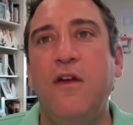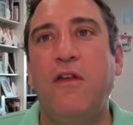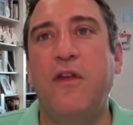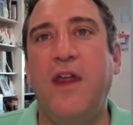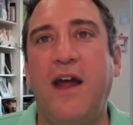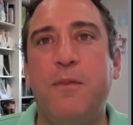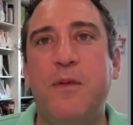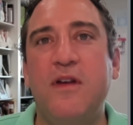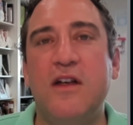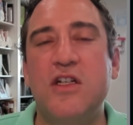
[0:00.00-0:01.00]
that
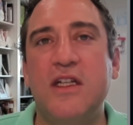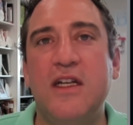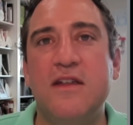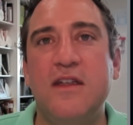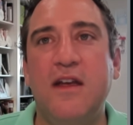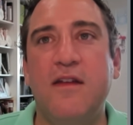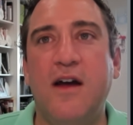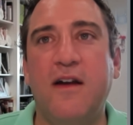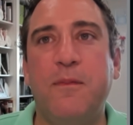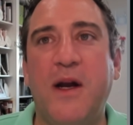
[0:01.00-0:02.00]
potentially is
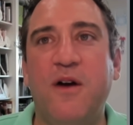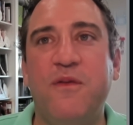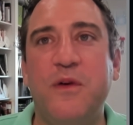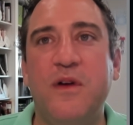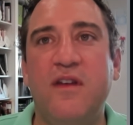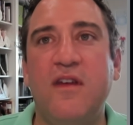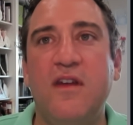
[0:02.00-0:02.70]
not as powerful as